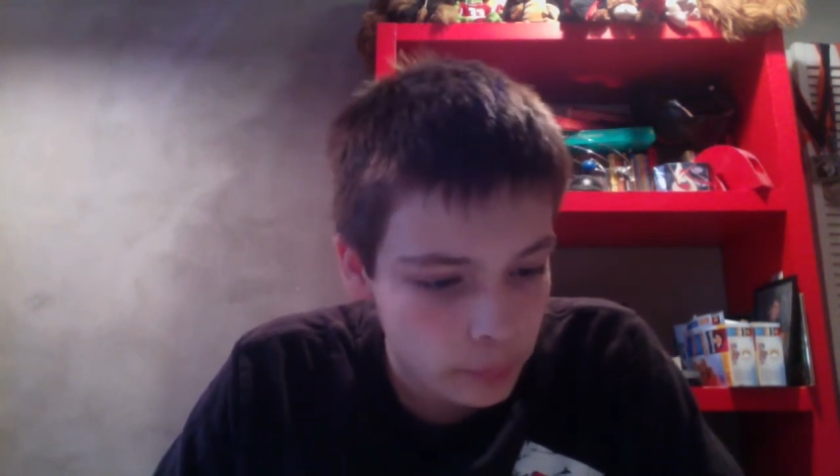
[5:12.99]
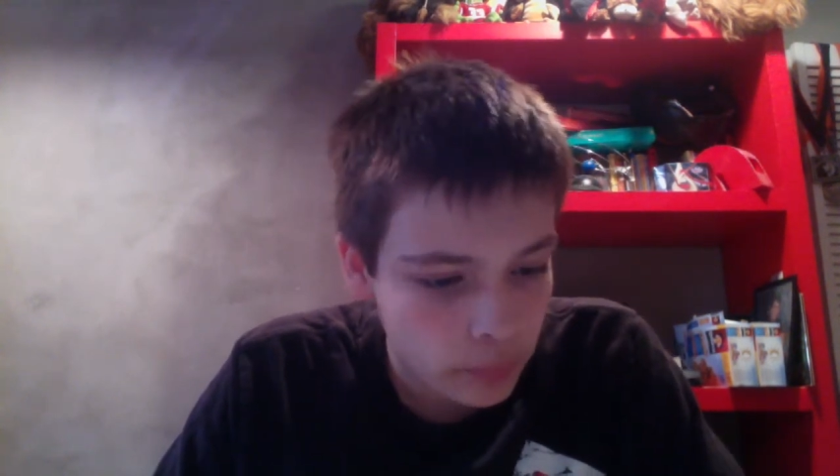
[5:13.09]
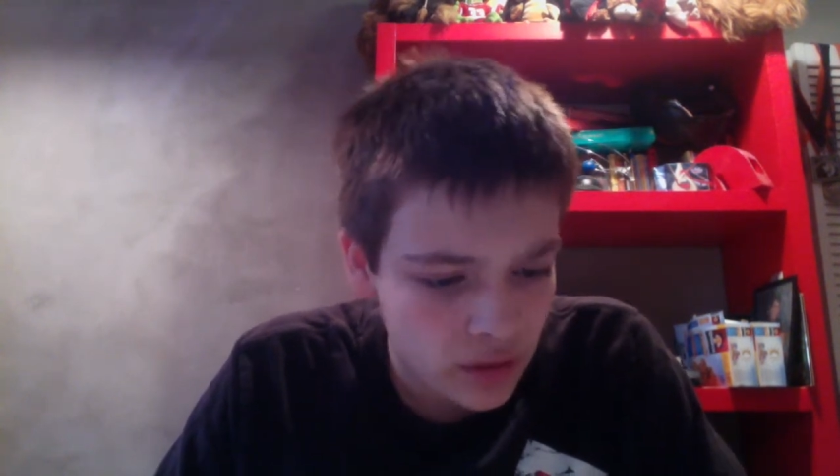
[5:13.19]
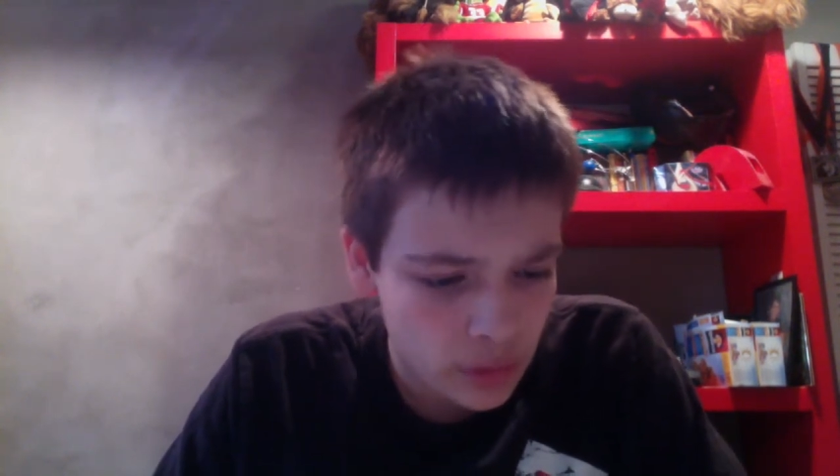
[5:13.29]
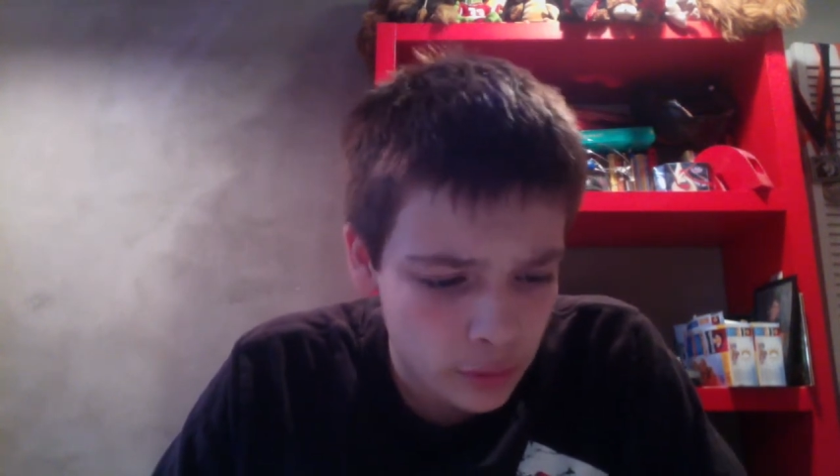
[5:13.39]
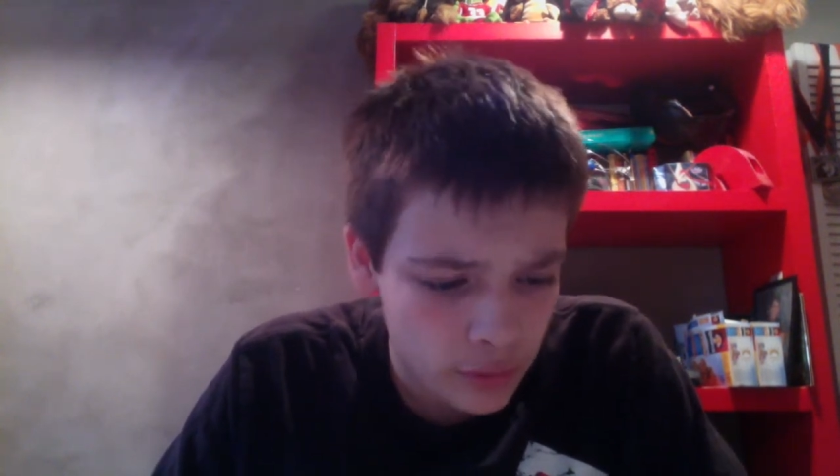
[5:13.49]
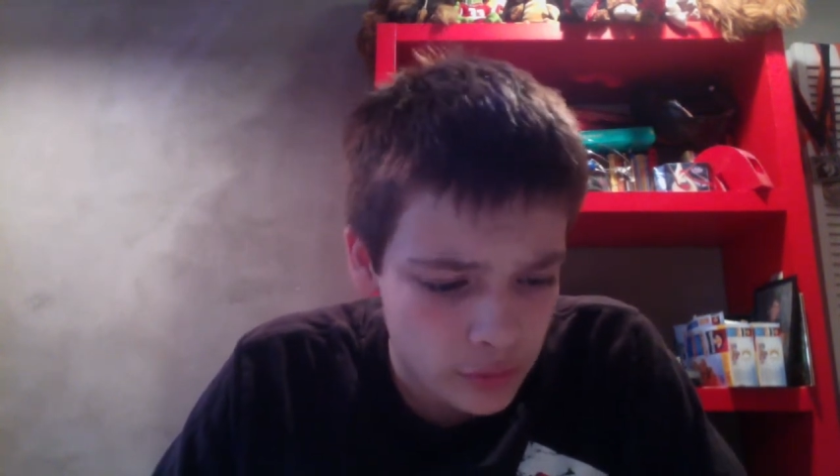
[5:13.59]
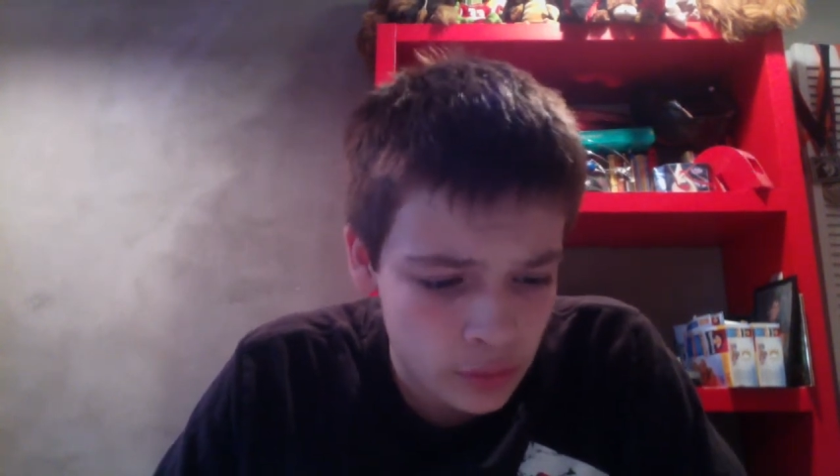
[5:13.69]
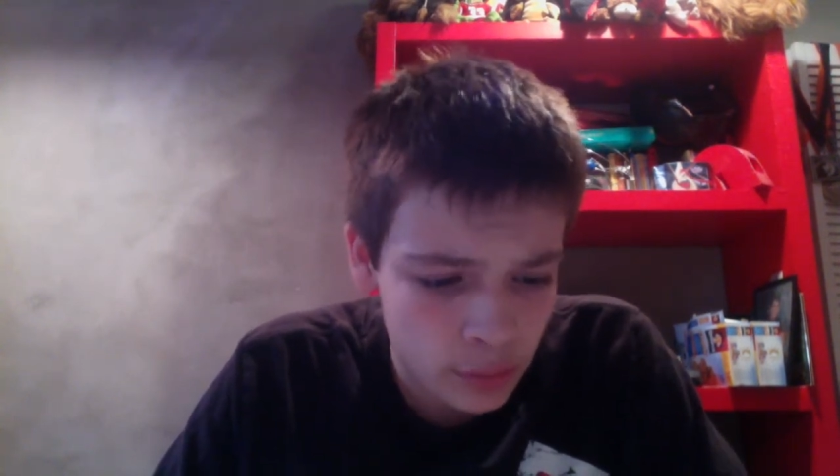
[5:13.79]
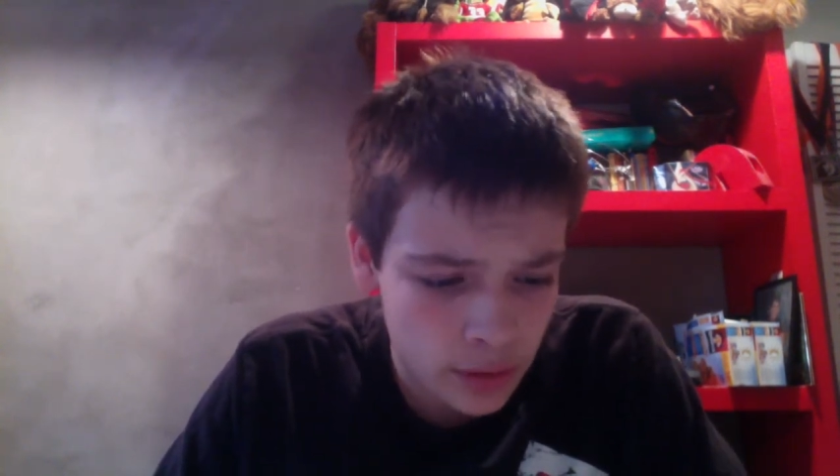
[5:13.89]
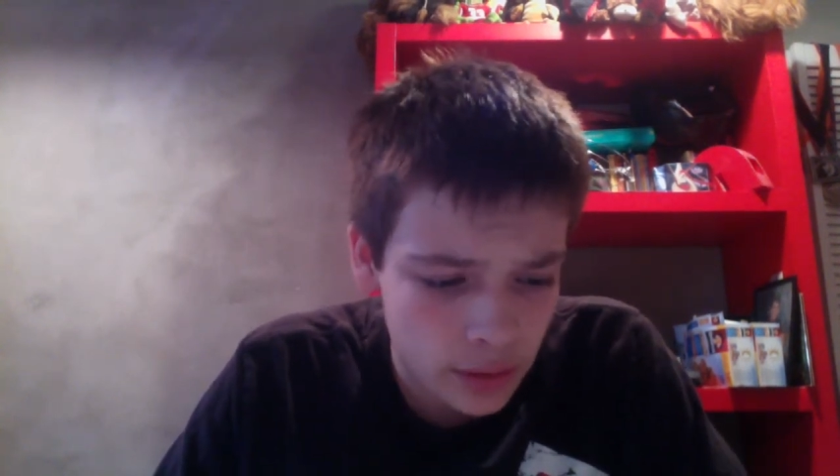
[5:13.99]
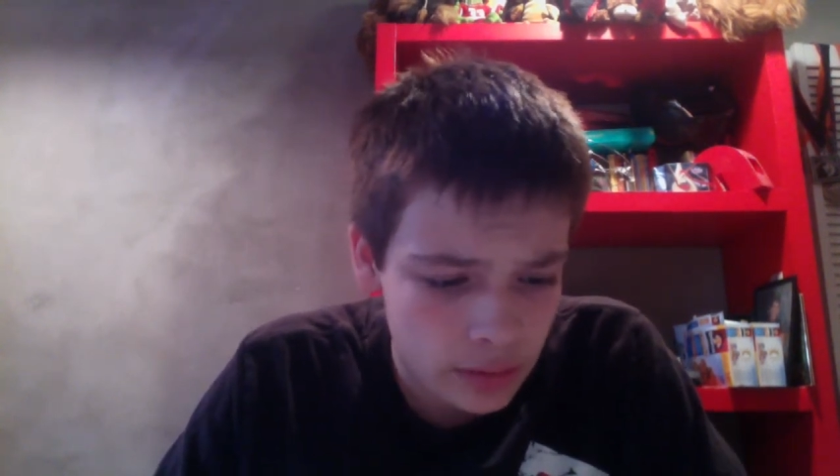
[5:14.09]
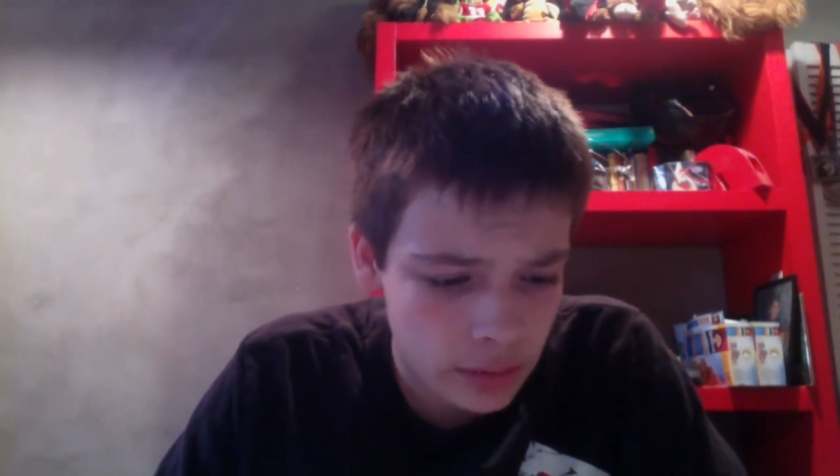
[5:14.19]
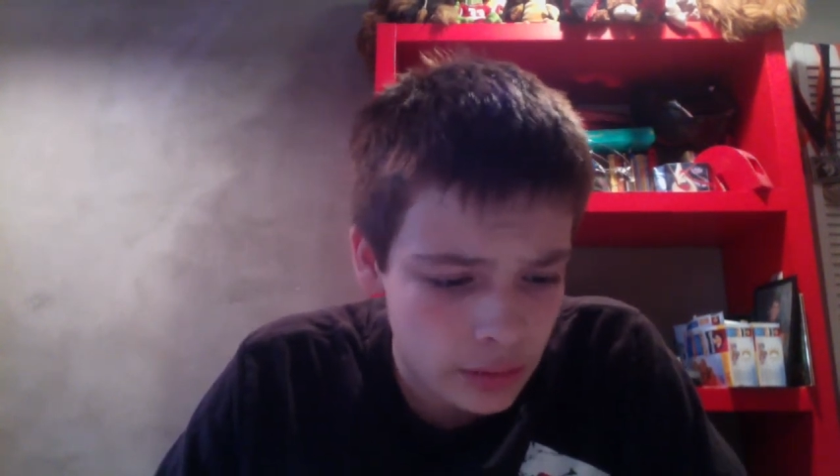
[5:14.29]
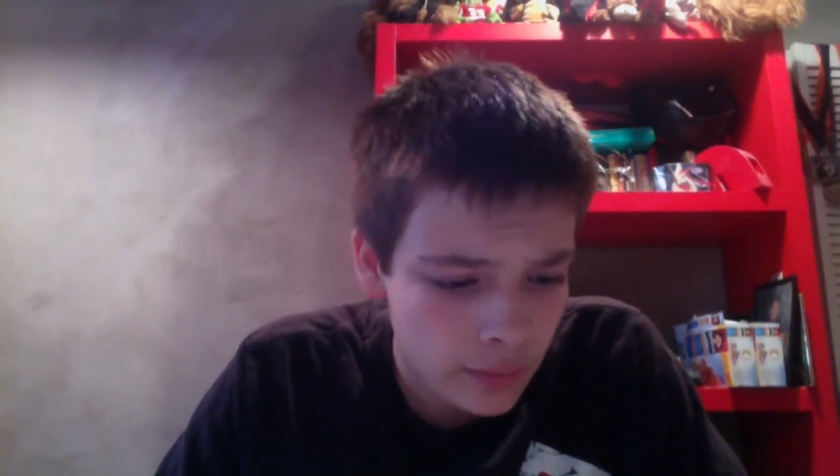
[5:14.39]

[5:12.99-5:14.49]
They both have GPS.